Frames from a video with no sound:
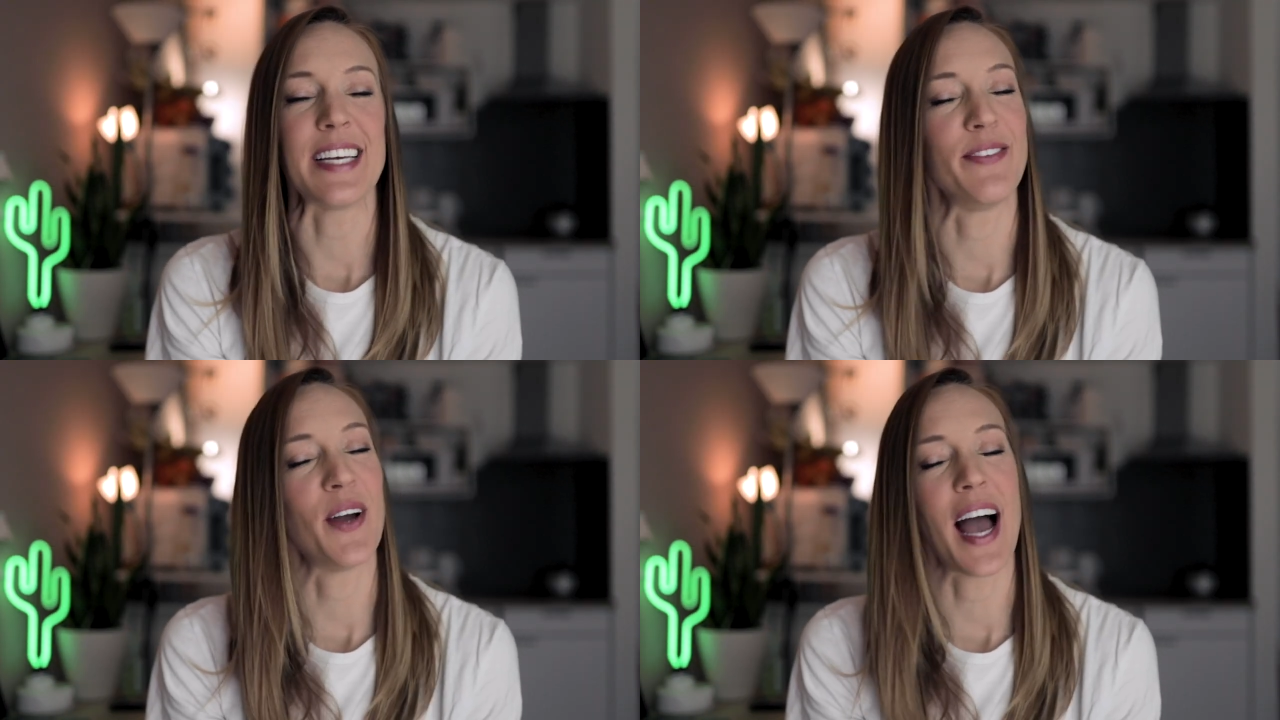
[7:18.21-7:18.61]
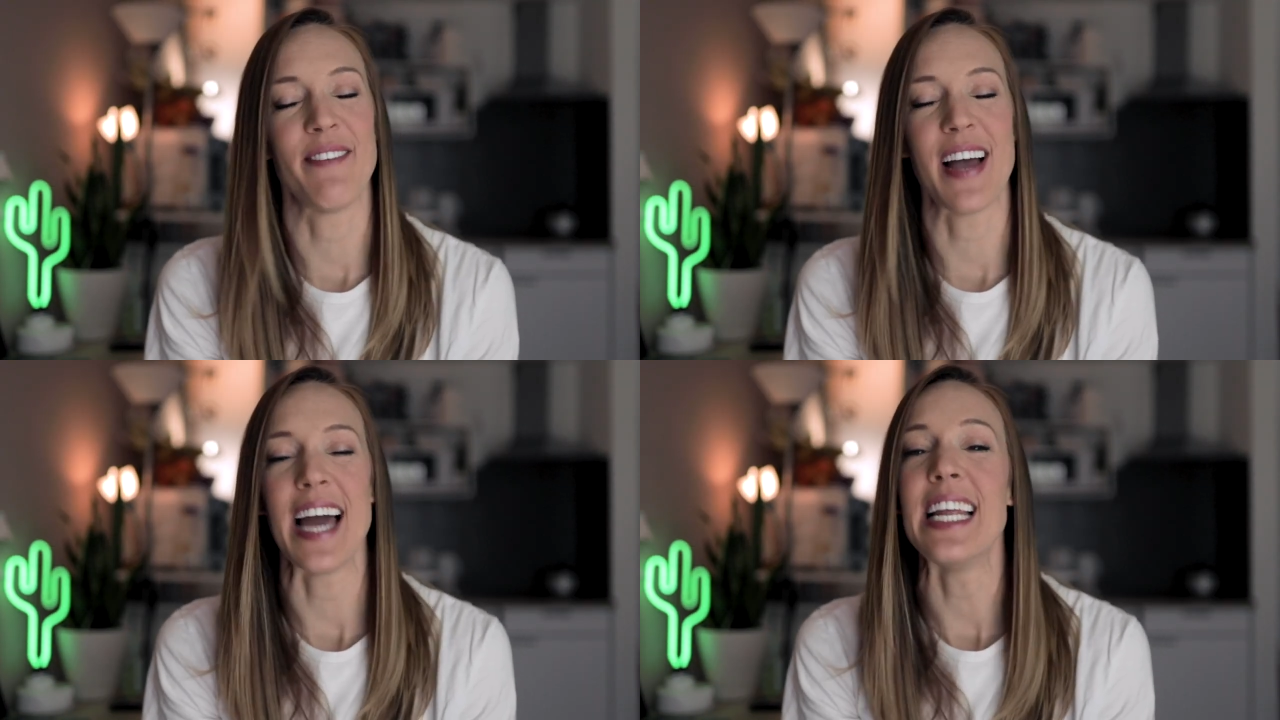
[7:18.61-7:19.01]
if you
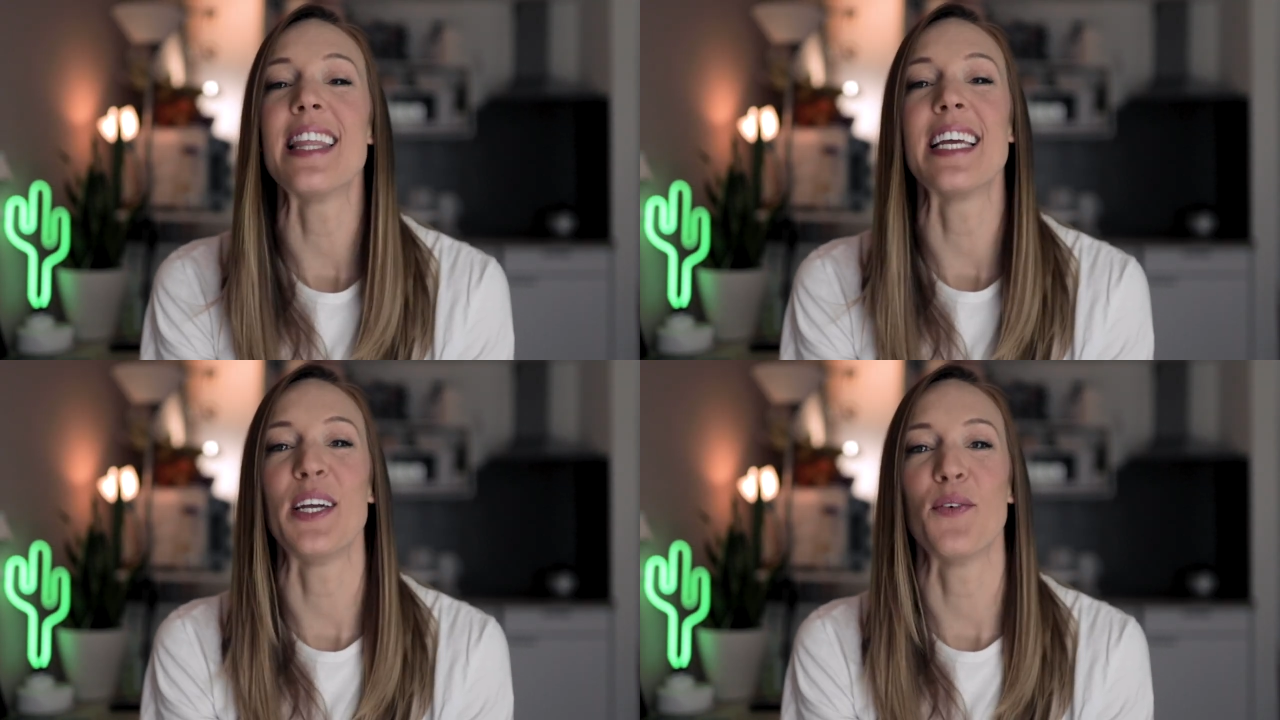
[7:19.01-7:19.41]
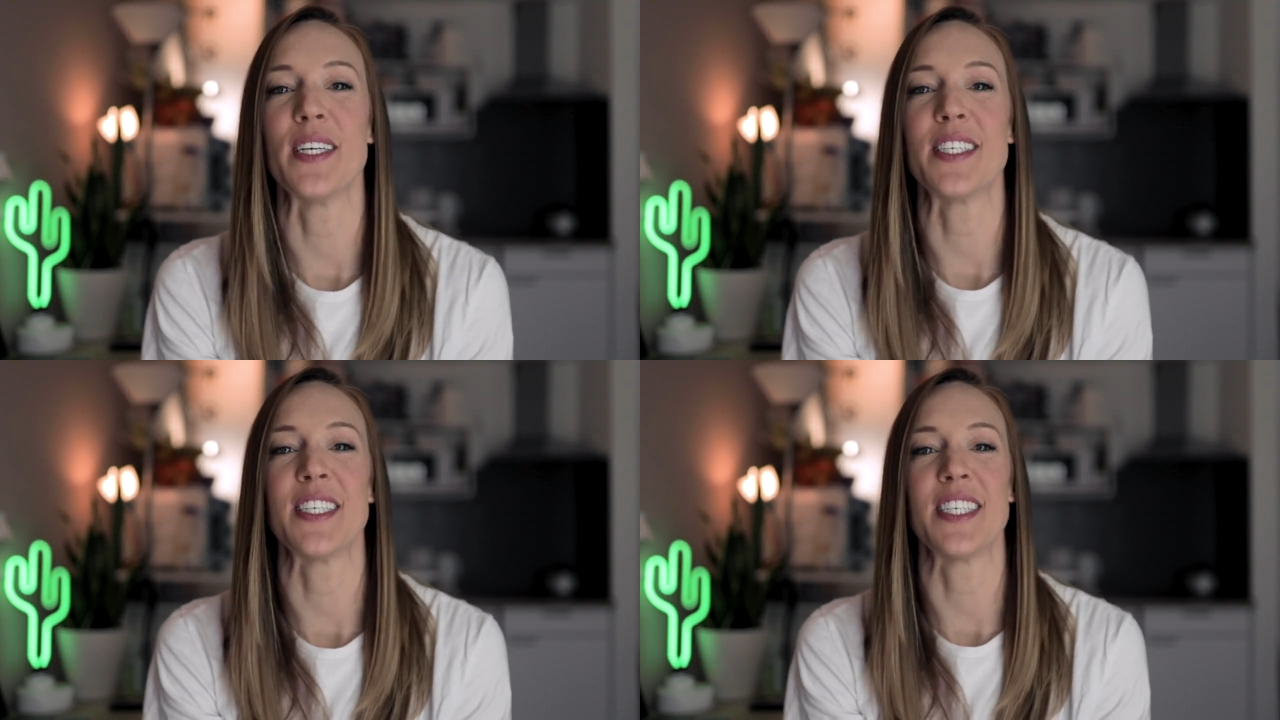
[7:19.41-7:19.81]
have anything you
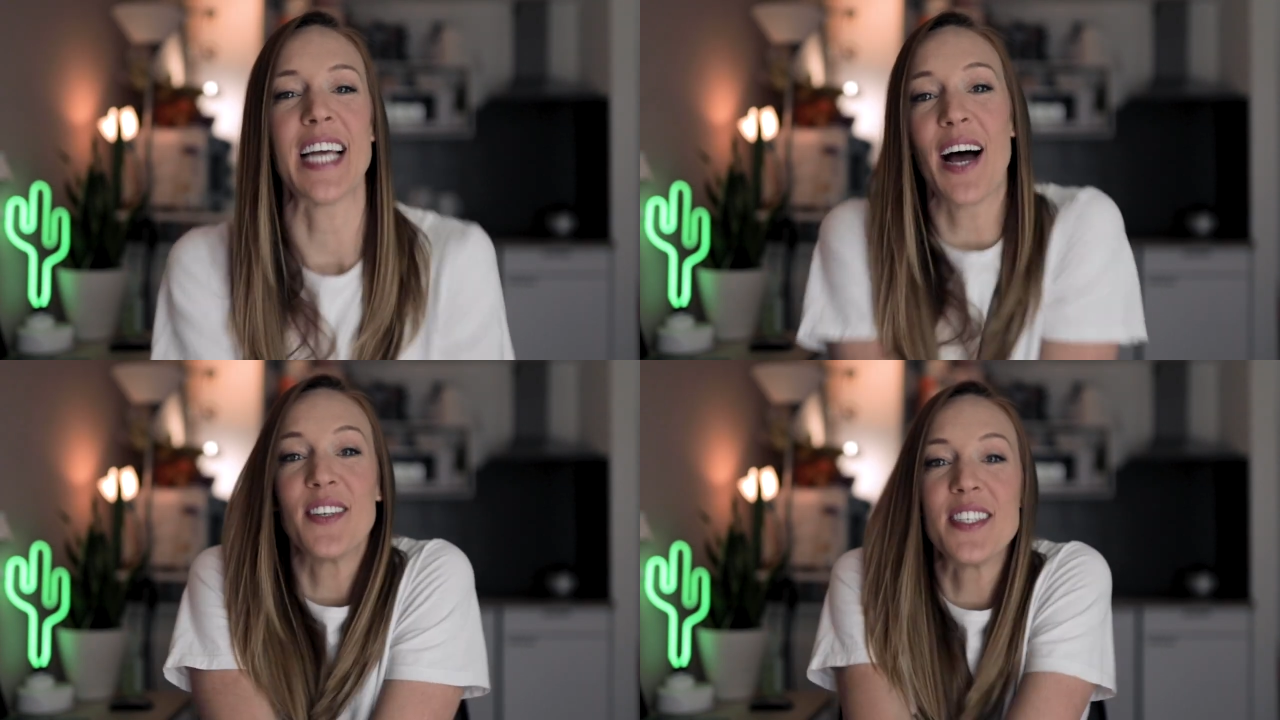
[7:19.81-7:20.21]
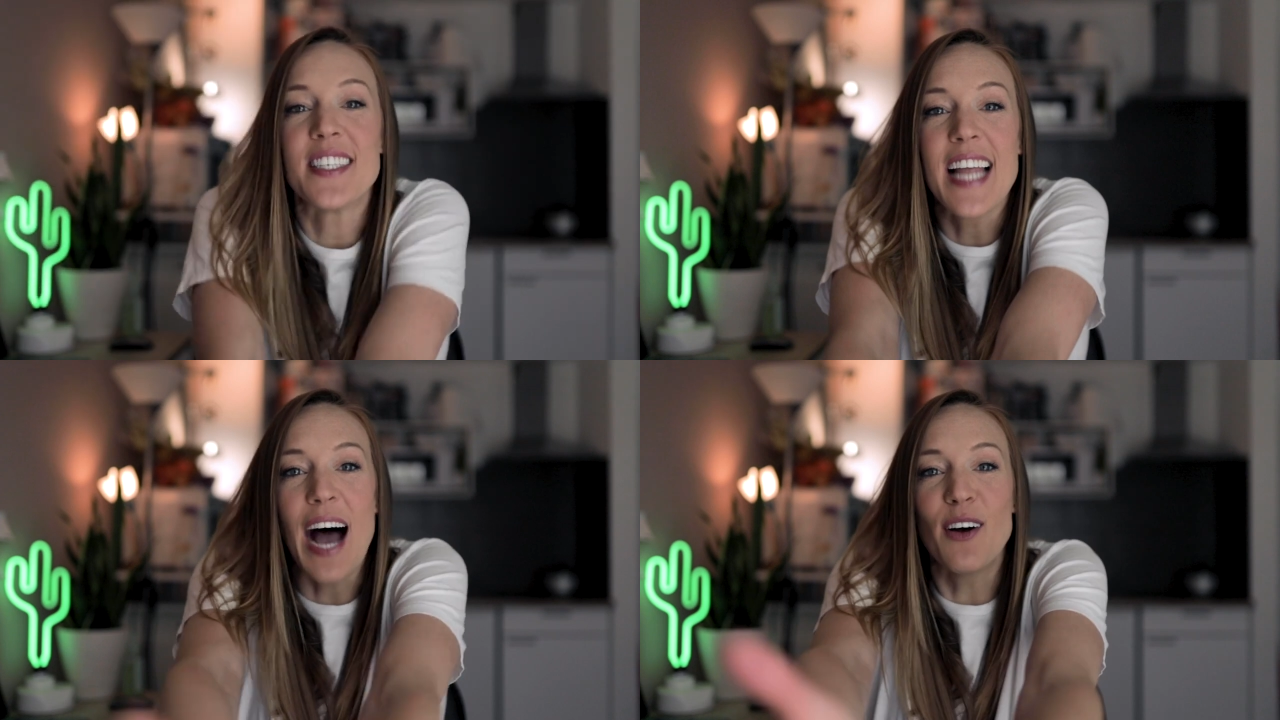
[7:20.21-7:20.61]
want to shout
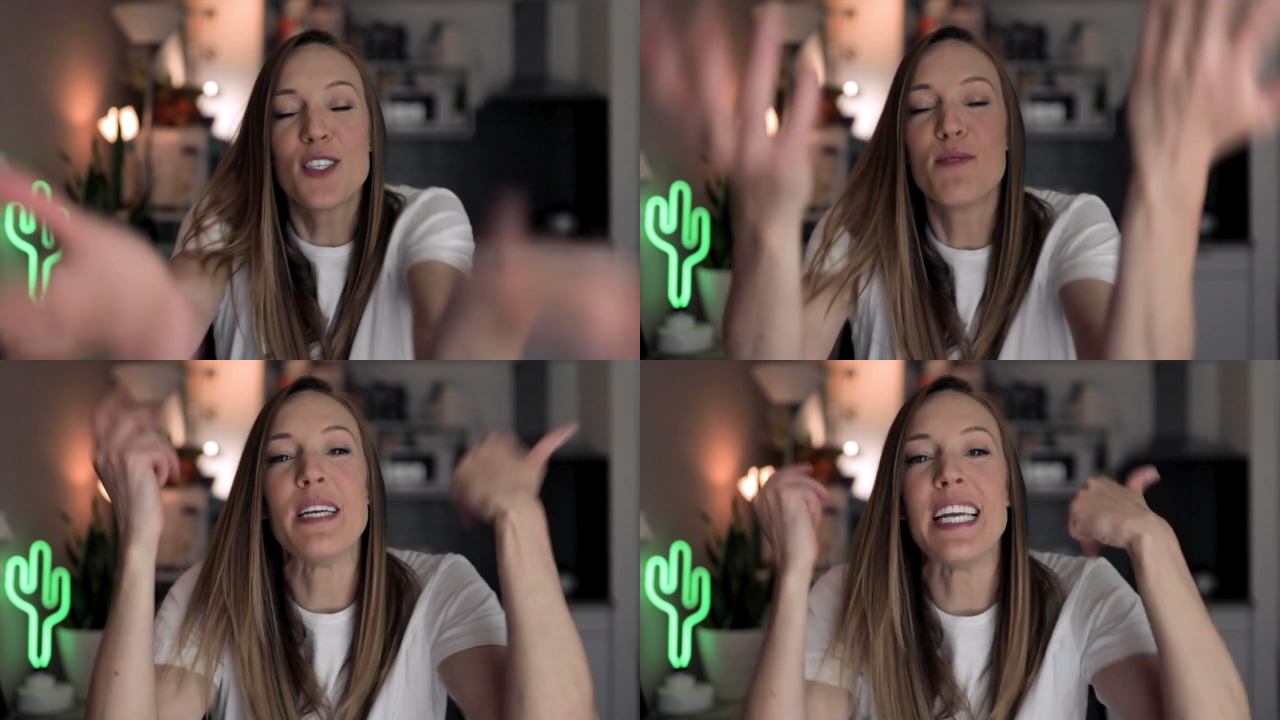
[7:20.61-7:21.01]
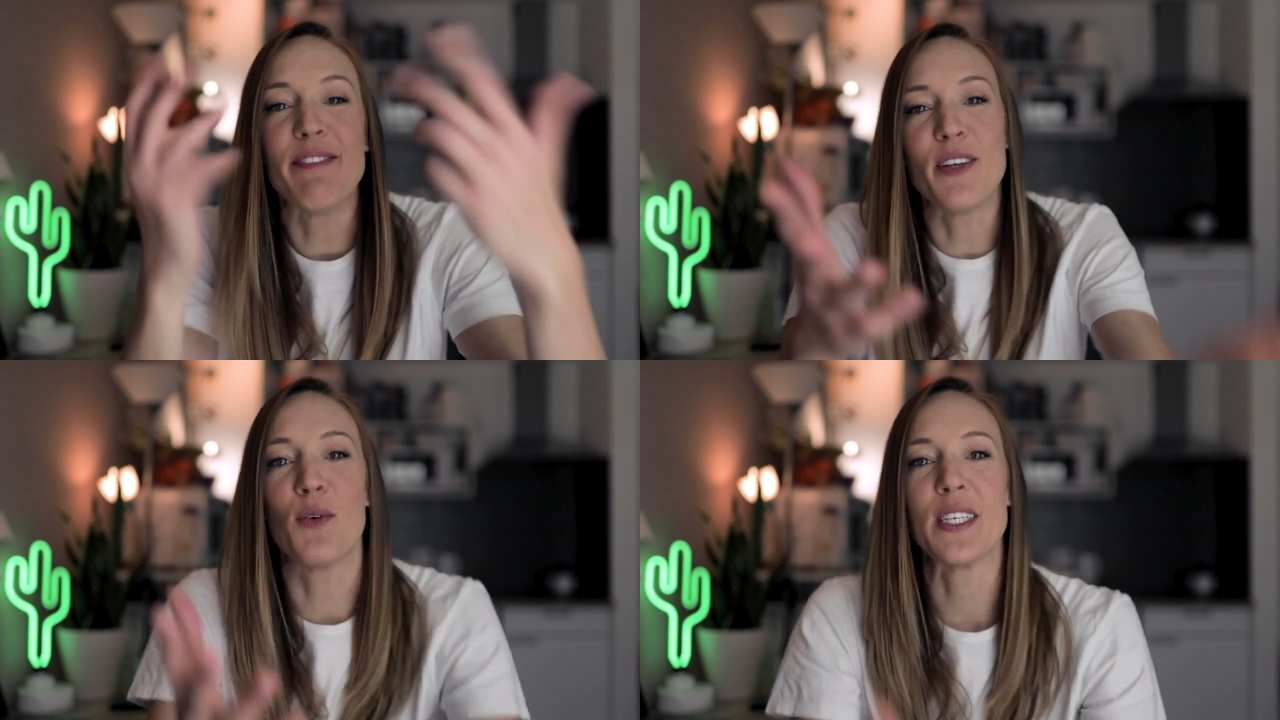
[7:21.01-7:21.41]
out to me,
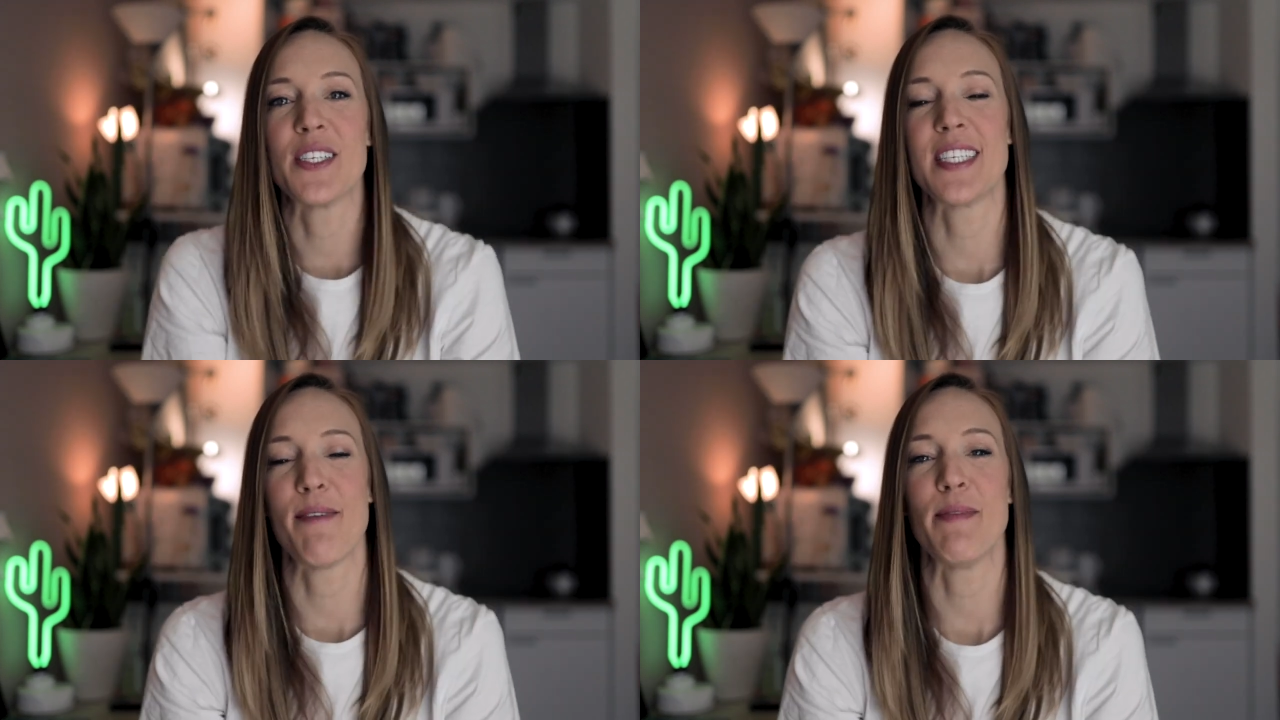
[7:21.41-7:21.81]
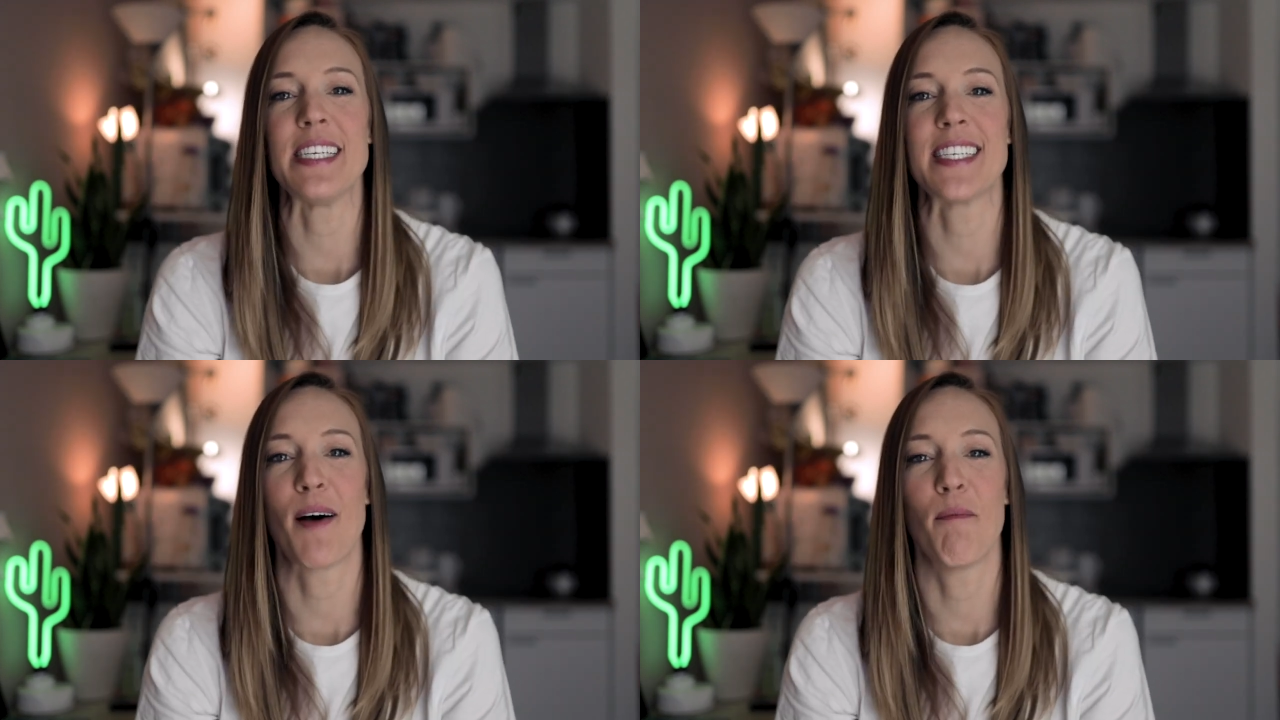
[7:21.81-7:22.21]
if you want to send me
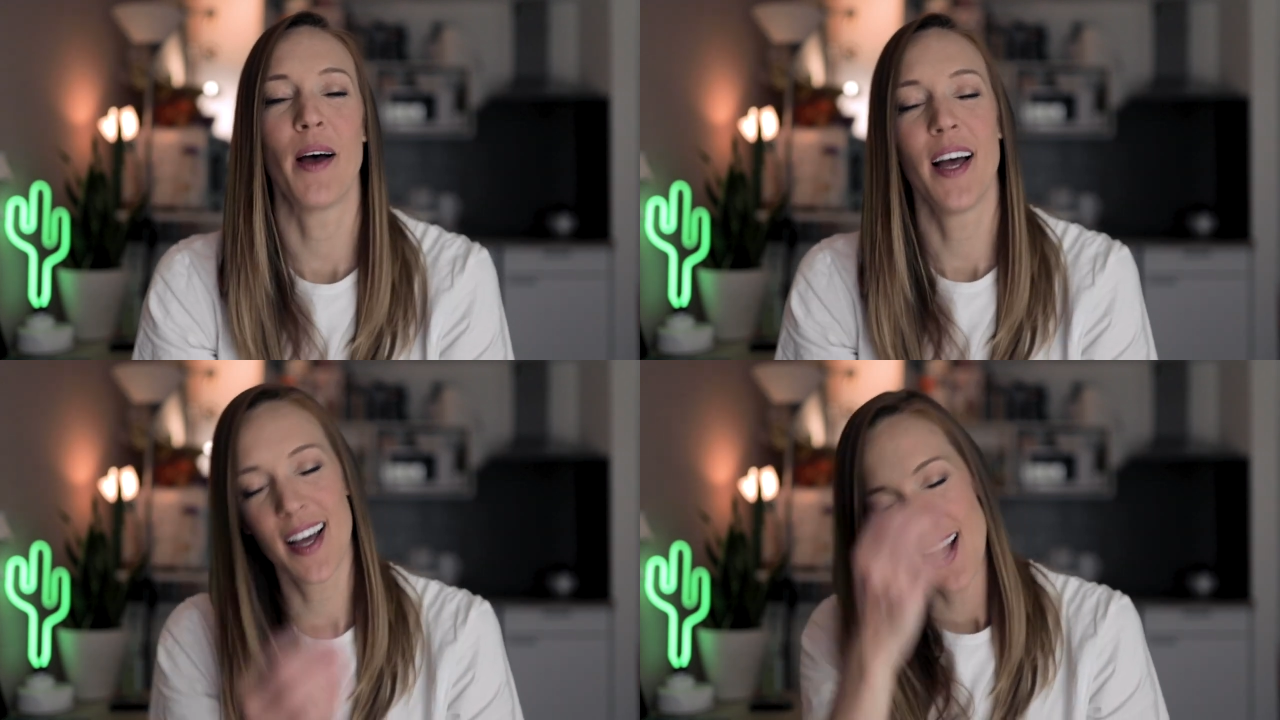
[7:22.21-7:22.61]
some